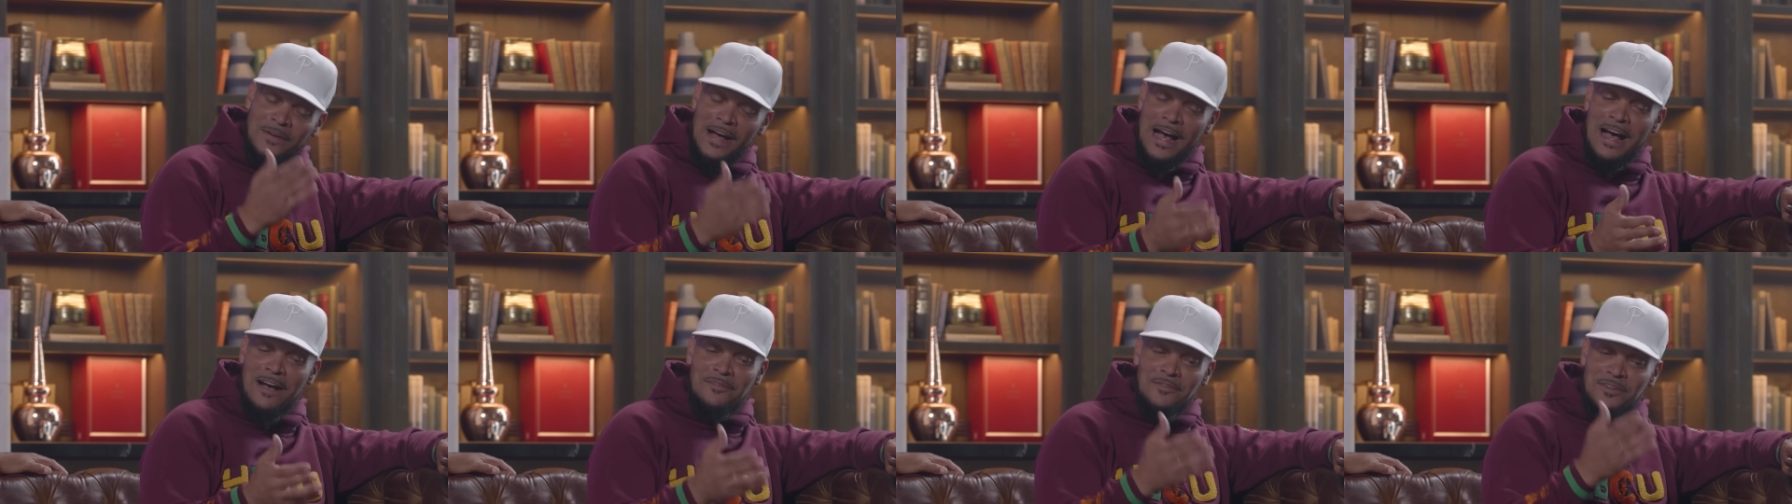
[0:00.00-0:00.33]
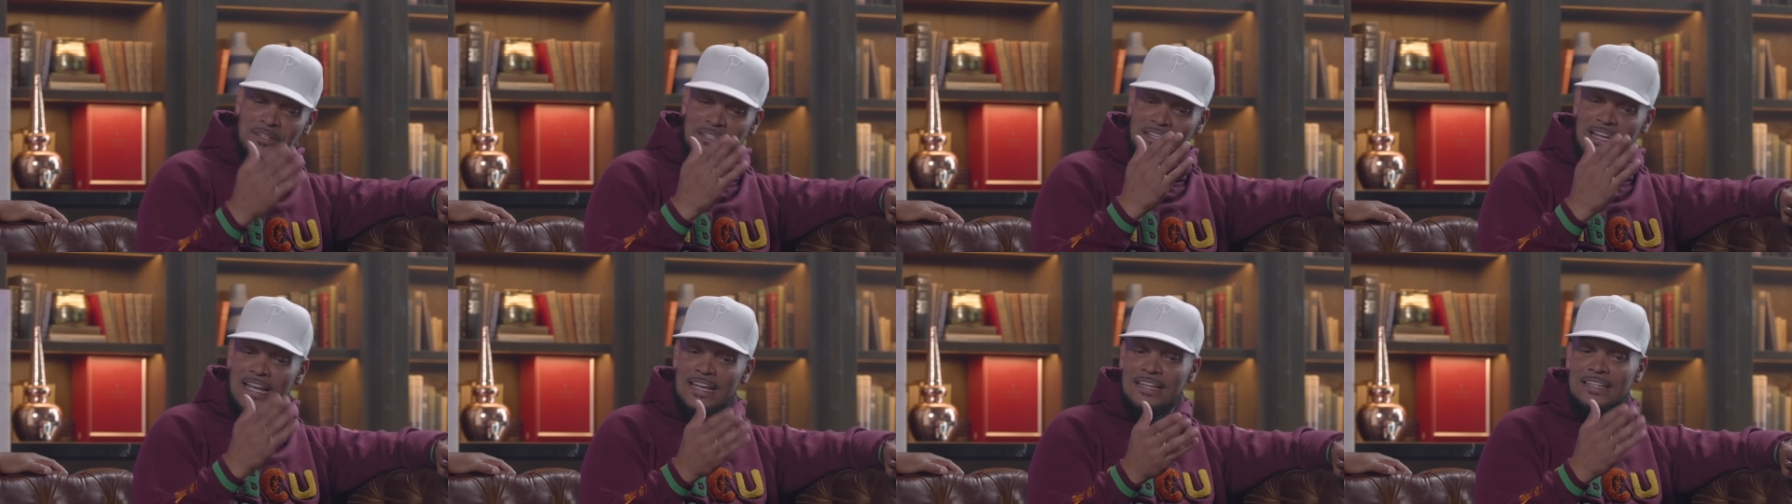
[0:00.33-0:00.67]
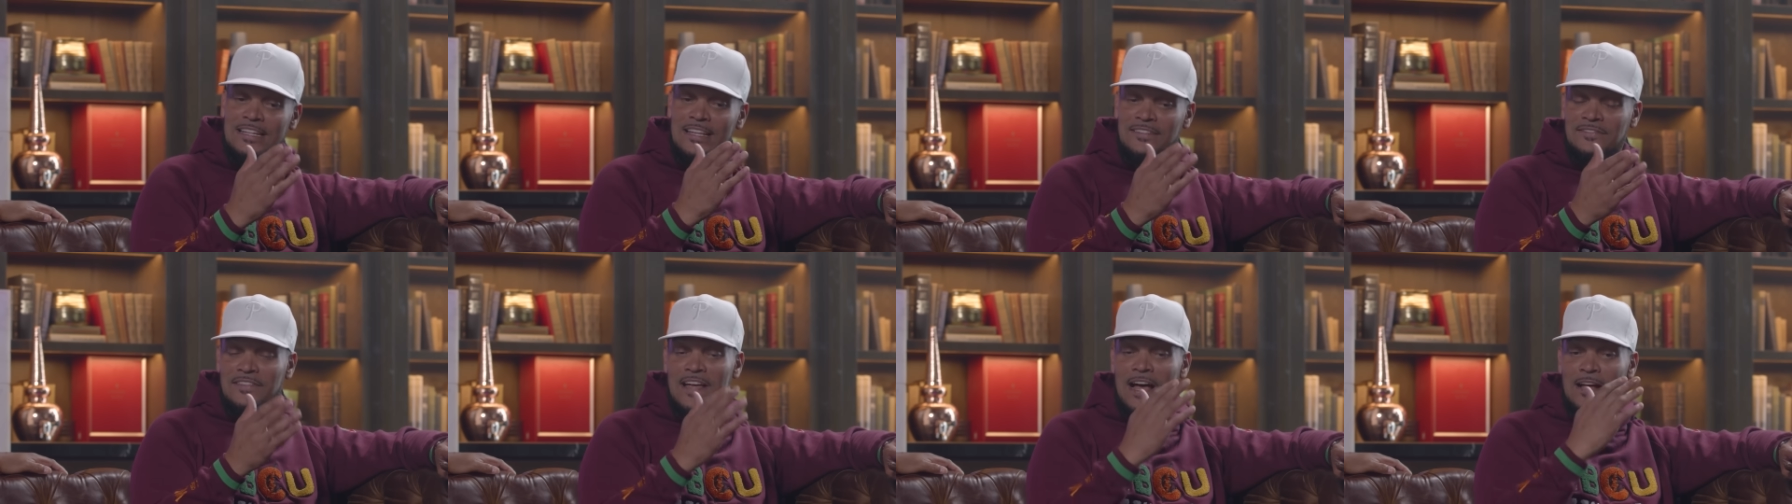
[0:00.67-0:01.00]

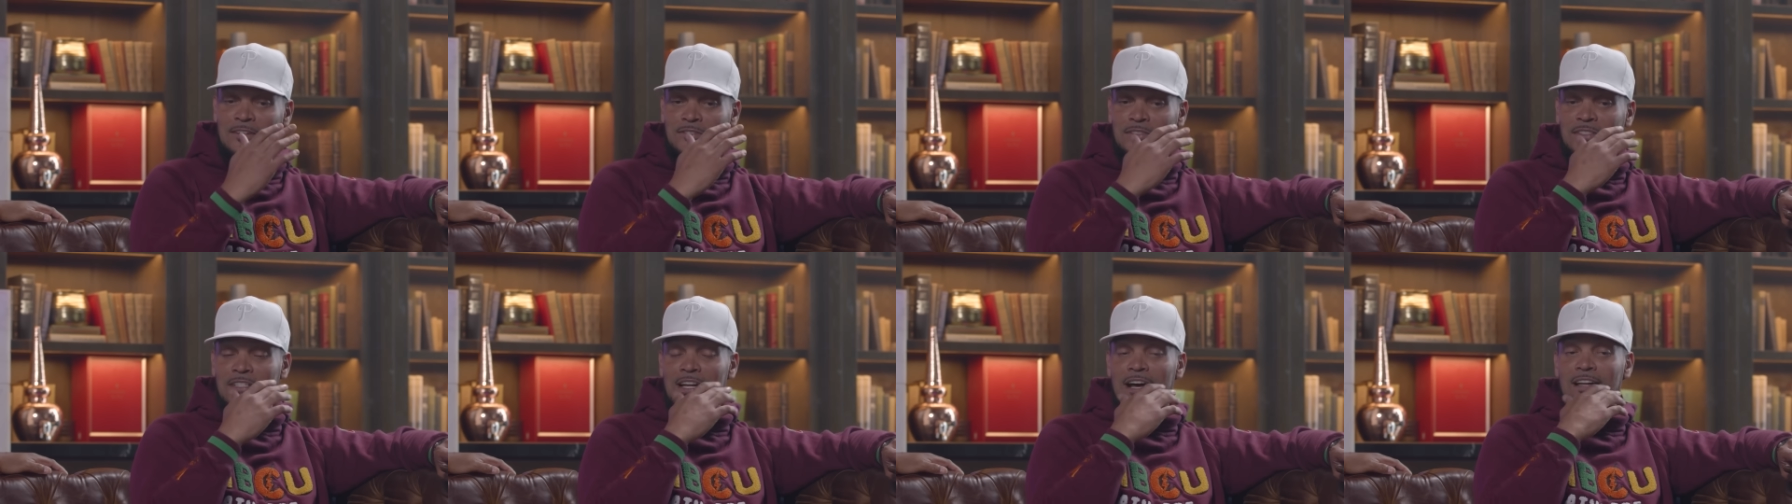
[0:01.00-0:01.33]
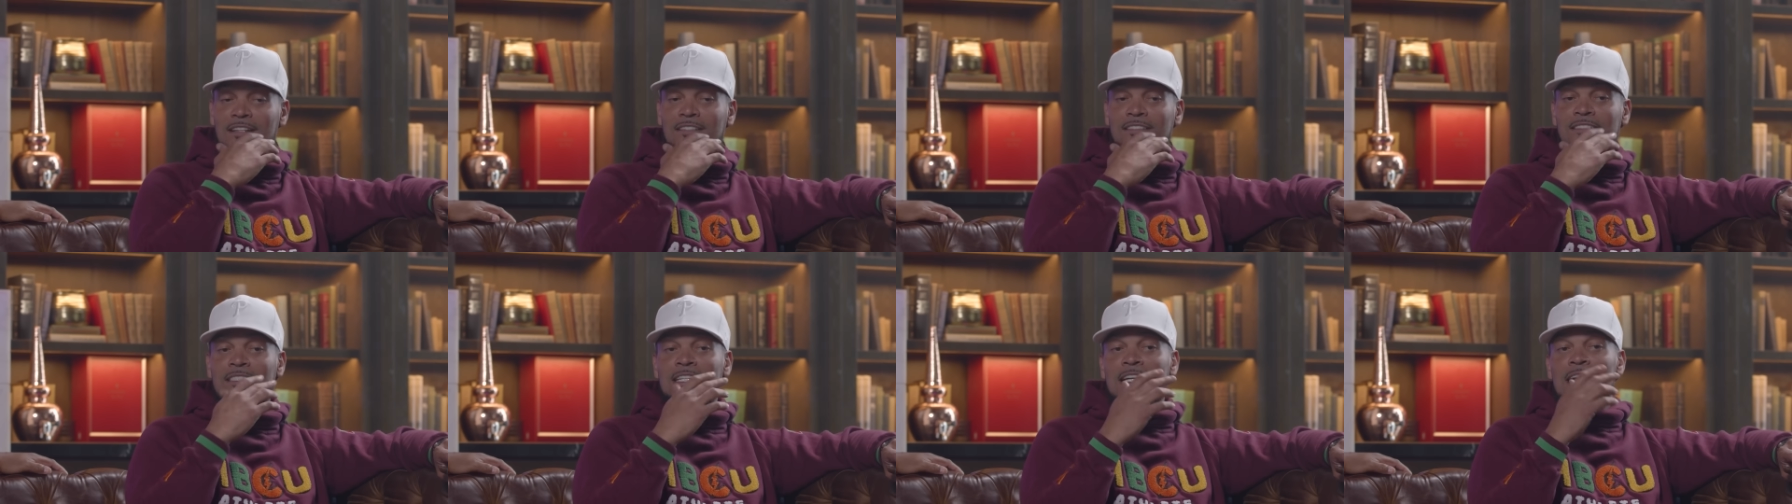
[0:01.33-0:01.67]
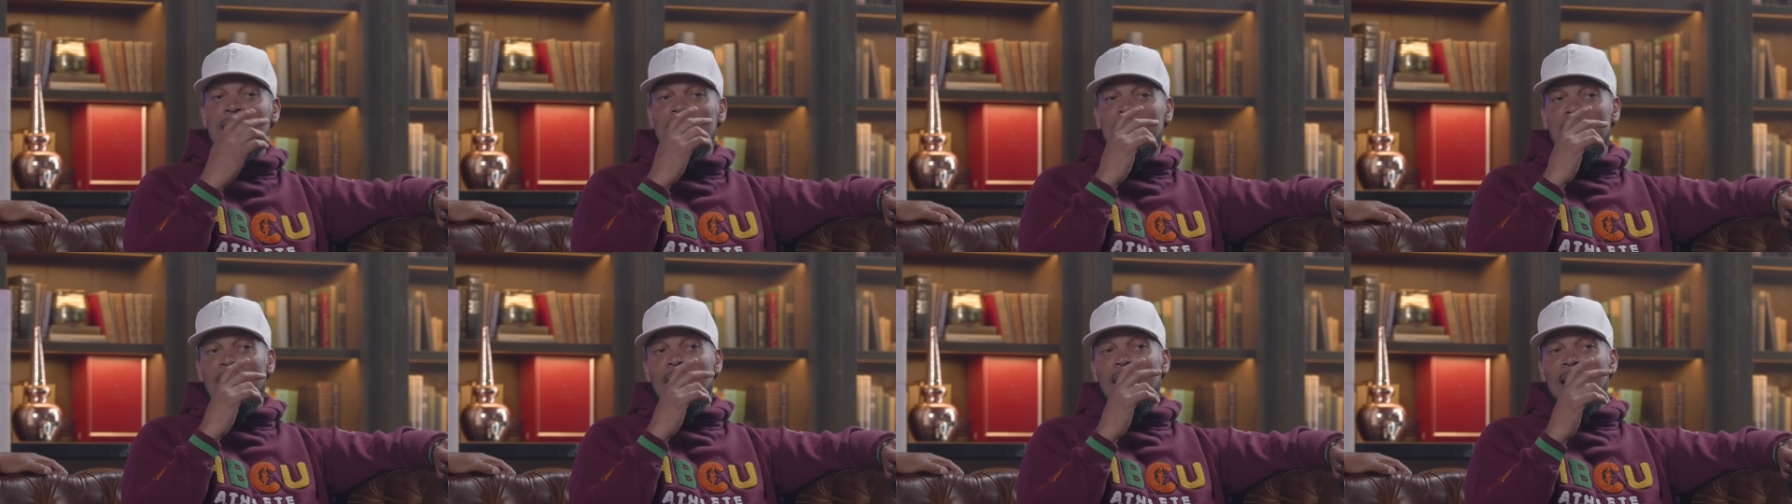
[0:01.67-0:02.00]
$588,000.
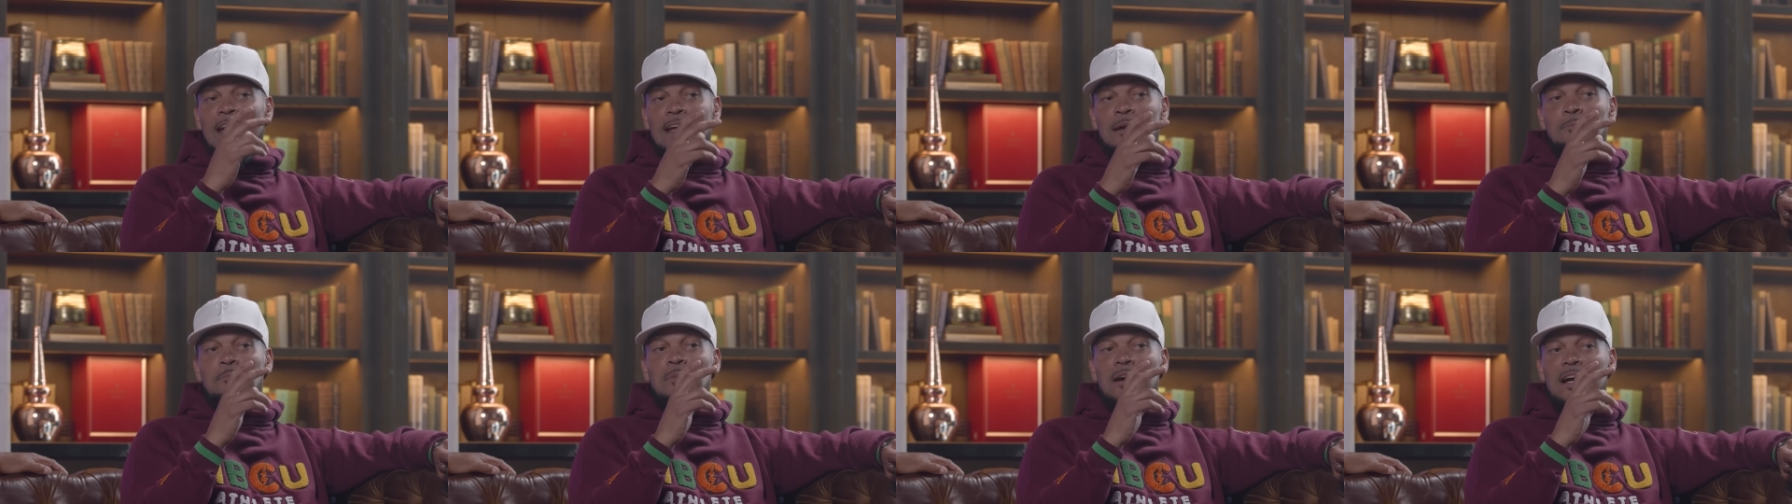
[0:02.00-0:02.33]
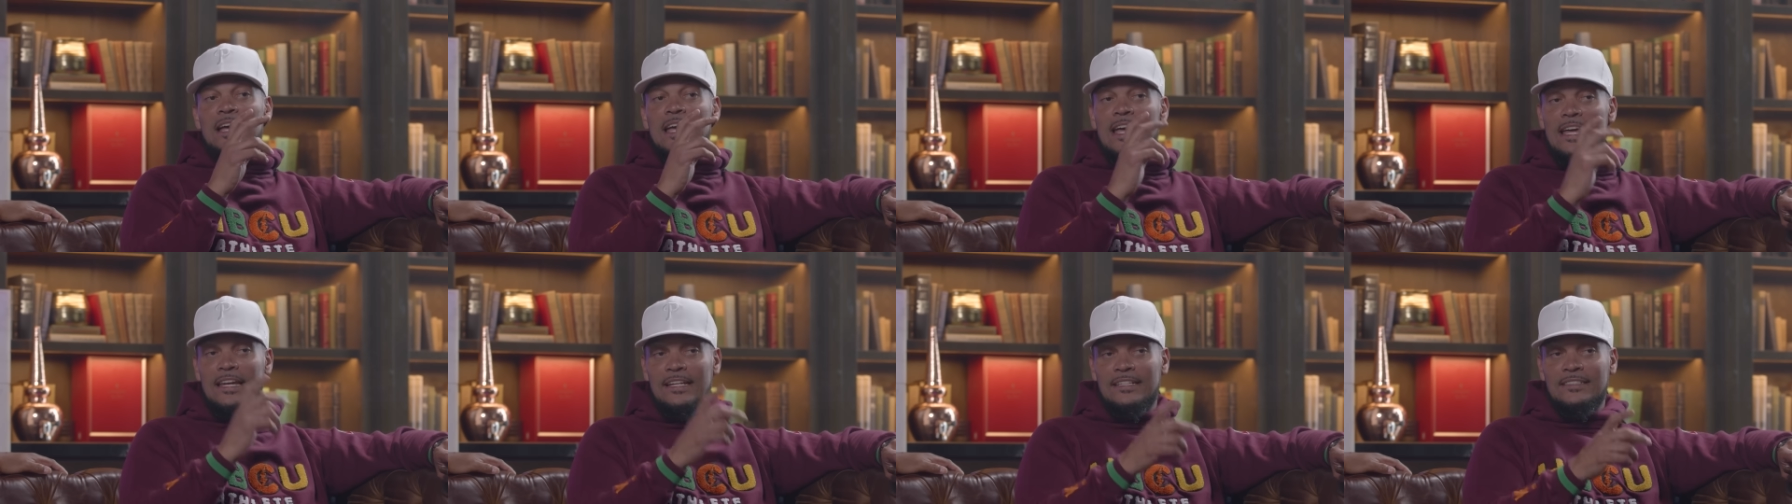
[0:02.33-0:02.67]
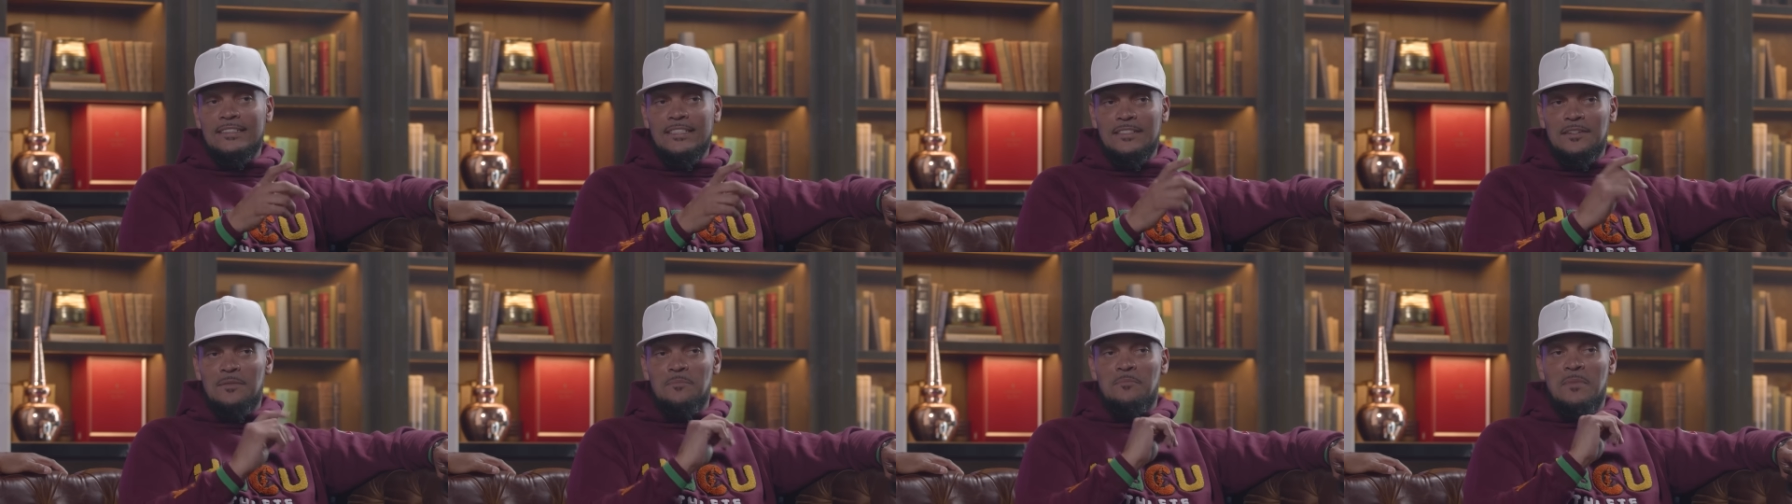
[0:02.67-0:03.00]
But heading
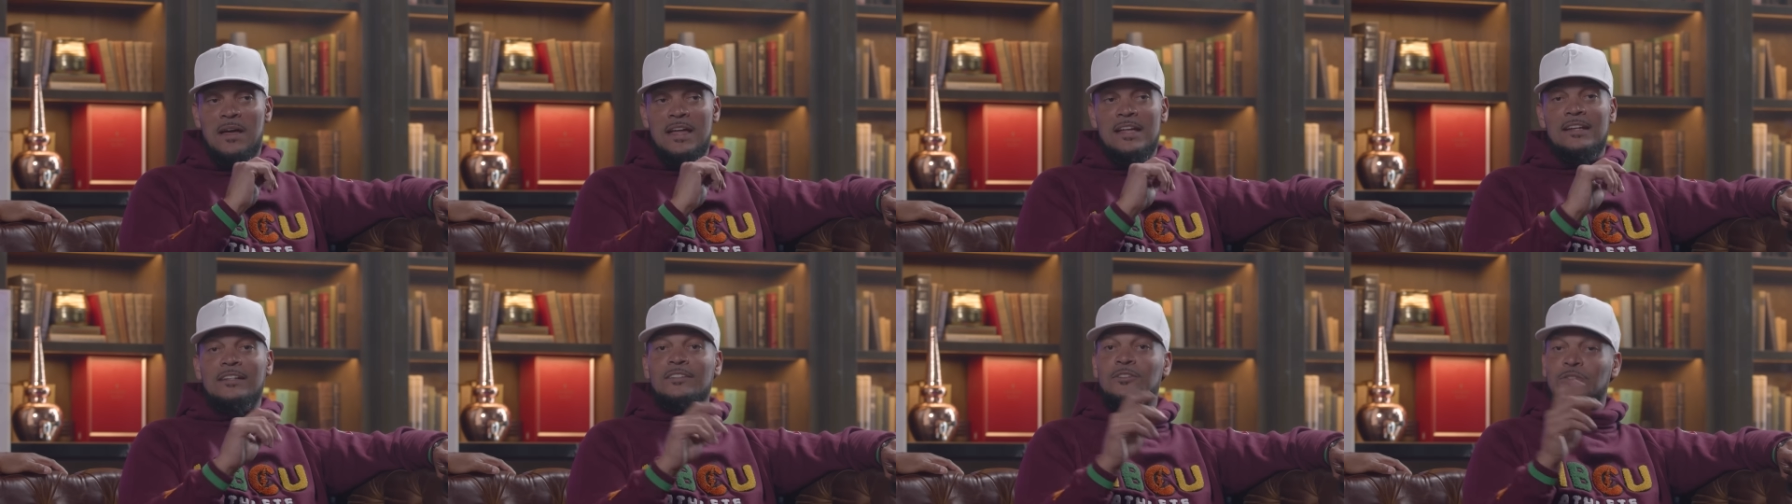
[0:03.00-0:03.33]
to the bank,